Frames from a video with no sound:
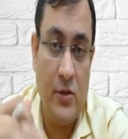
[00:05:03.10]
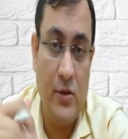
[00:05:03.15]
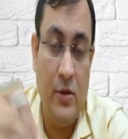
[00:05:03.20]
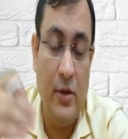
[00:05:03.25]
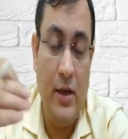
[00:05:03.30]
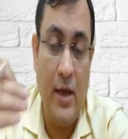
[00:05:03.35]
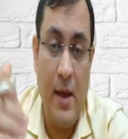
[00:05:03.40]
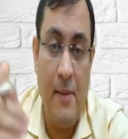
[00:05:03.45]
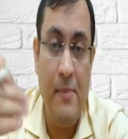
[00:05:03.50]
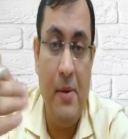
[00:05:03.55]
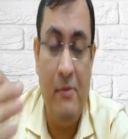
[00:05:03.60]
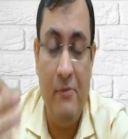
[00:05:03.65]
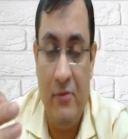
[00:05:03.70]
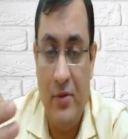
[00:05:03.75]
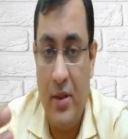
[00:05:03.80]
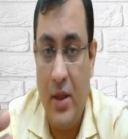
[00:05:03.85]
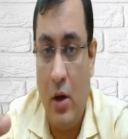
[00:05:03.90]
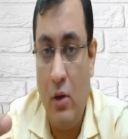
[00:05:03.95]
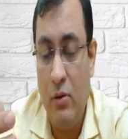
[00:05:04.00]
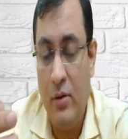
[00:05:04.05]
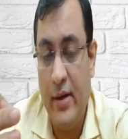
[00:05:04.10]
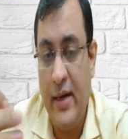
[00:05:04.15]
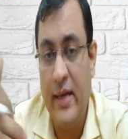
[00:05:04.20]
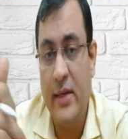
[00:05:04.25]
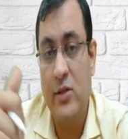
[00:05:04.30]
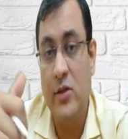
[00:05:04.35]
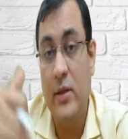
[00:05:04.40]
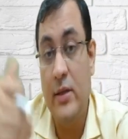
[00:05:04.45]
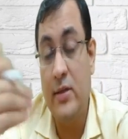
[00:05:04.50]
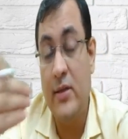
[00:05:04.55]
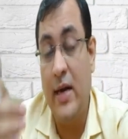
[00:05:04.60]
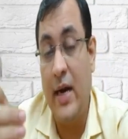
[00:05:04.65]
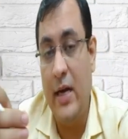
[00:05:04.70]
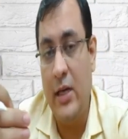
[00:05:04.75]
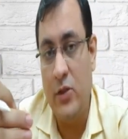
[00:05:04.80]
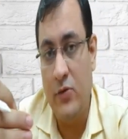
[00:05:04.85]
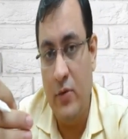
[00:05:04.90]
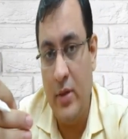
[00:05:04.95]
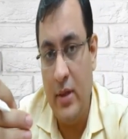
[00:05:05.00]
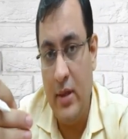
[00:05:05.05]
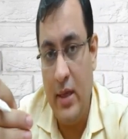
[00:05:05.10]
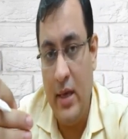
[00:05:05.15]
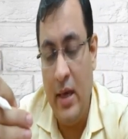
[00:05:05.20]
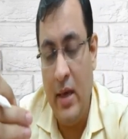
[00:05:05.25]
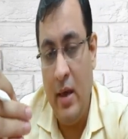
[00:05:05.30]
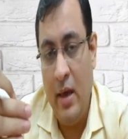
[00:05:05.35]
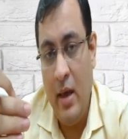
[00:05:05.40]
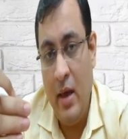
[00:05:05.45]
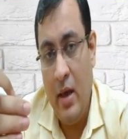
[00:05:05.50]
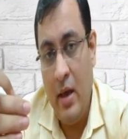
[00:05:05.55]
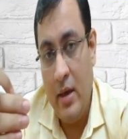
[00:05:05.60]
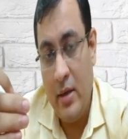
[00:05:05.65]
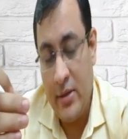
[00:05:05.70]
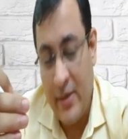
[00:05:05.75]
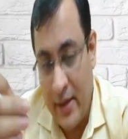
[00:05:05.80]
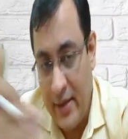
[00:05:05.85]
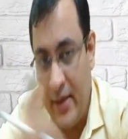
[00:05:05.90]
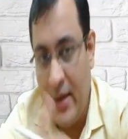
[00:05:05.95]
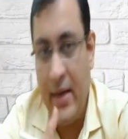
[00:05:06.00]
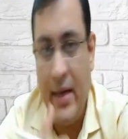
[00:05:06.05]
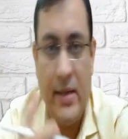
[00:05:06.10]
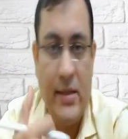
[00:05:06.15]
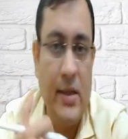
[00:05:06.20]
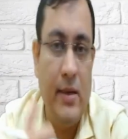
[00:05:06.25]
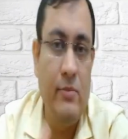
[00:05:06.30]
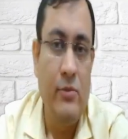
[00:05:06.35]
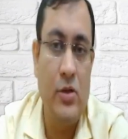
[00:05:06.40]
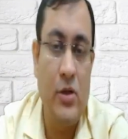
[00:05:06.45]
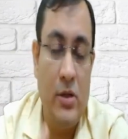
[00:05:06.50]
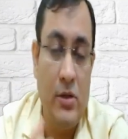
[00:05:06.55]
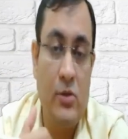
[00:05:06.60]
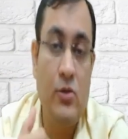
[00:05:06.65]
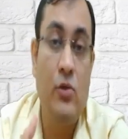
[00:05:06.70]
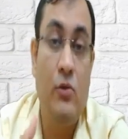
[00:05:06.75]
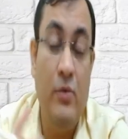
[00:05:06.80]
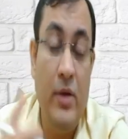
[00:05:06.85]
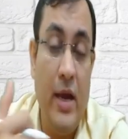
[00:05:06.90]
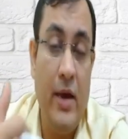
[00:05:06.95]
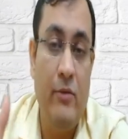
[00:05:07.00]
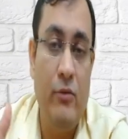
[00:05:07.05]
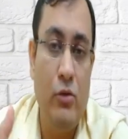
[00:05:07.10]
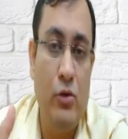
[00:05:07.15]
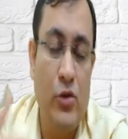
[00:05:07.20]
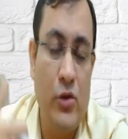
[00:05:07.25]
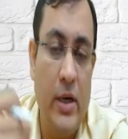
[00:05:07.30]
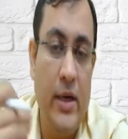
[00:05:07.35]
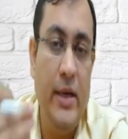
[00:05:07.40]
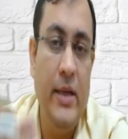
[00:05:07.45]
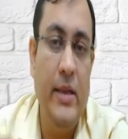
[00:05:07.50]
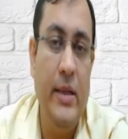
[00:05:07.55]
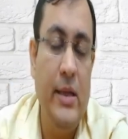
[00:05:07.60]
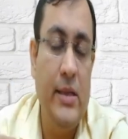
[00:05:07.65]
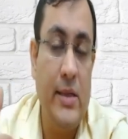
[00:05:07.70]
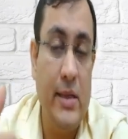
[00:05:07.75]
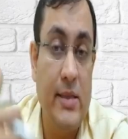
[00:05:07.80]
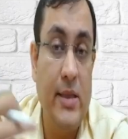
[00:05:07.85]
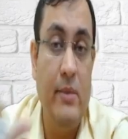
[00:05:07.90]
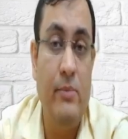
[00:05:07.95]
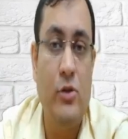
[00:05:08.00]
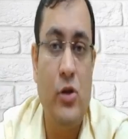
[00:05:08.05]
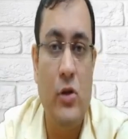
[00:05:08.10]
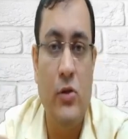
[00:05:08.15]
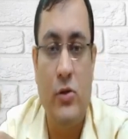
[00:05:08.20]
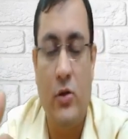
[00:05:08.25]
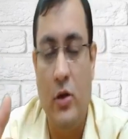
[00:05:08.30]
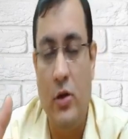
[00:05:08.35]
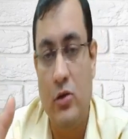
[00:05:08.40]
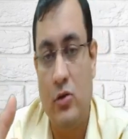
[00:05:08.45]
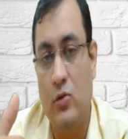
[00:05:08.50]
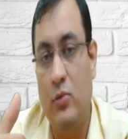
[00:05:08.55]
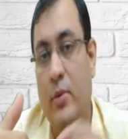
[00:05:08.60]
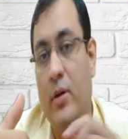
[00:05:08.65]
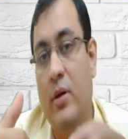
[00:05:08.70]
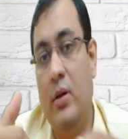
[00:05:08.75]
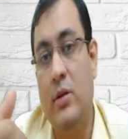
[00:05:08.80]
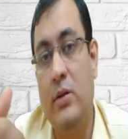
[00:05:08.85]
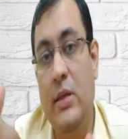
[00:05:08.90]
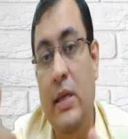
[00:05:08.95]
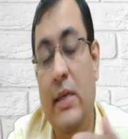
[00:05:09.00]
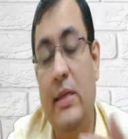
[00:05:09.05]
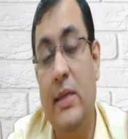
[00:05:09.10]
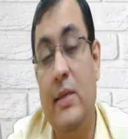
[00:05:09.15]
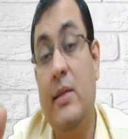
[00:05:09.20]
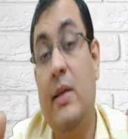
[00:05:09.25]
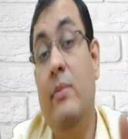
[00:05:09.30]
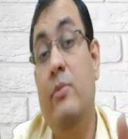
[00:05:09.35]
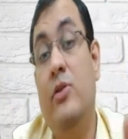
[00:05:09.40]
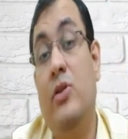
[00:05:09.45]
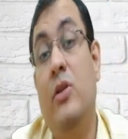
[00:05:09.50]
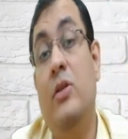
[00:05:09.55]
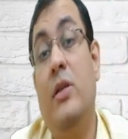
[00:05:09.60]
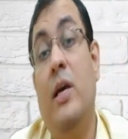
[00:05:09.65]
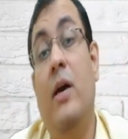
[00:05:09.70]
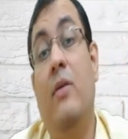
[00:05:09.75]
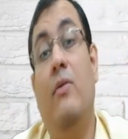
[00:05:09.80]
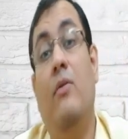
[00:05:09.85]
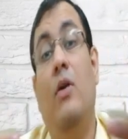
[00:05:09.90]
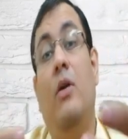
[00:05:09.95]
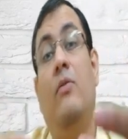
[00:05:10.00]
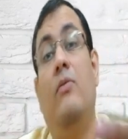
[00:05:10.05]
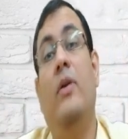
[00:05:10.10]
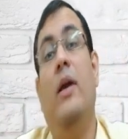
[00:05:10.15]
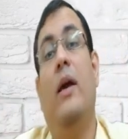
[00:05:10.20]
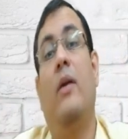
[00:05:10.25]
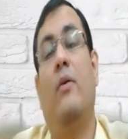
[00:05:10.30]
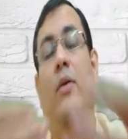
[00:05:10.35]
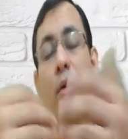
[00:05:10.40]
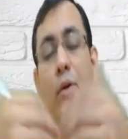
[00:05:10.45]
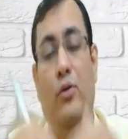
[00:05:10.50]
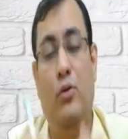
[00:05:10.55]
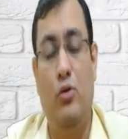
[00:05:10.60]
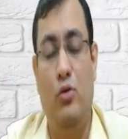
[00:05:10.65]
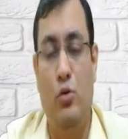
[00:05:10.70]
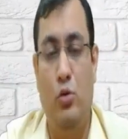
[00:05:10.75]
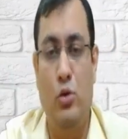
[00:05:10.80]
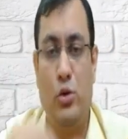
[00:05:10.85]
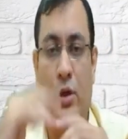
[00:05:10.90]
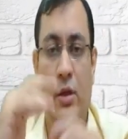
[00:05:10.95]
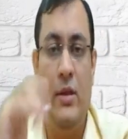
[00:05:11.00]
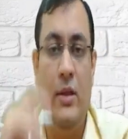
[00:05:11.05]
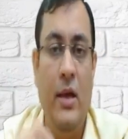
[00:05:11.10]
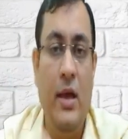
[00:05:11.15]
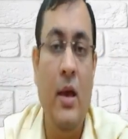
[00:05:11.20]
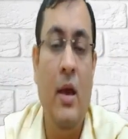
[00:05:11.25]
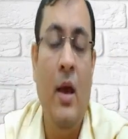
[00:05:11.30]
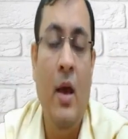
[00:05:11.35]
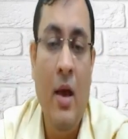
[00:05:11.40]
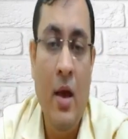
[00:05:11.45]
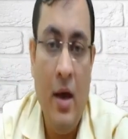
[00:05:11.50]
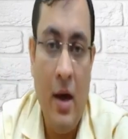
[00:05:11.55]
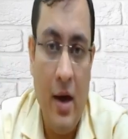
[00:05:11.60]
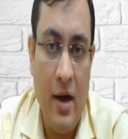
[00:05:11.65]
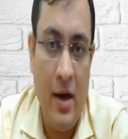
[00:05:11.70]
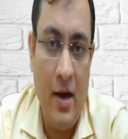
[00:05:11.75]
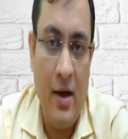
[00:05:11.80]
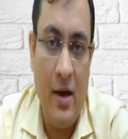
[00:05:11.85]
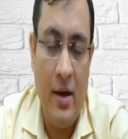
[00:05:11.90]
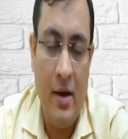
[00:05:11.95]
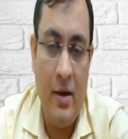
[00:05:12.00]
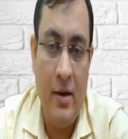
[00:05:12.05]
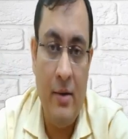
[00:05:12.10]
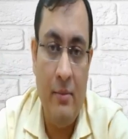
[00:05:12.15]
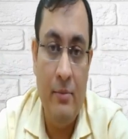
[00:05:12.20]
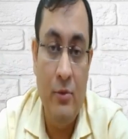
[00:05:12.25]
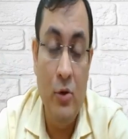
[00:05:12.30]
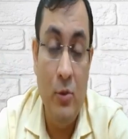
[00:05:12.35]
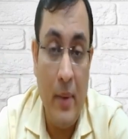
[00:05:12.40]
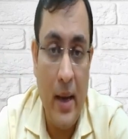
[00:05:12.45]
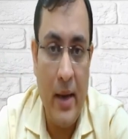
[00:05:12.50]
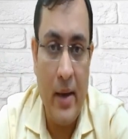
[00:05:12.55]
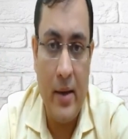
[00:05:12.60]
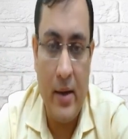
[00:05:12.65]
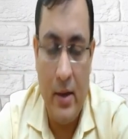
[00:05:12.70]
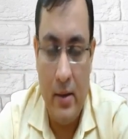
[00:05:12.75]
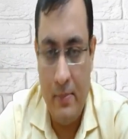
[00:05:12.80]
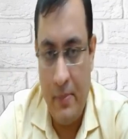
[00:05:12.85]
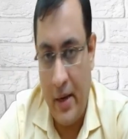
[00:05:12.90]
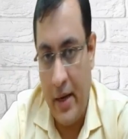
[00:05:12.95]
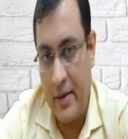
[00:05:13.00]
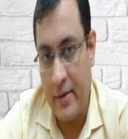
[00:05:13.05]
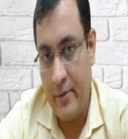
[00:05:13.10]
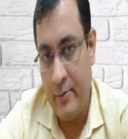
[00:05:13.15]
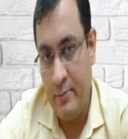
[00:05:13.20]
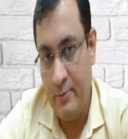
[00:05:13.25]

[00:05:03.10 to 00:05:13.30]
theory, without text, starts with the certain assumptions. So we have to study these assumptions also, because these assumptions are what we are going to use in the numerical part.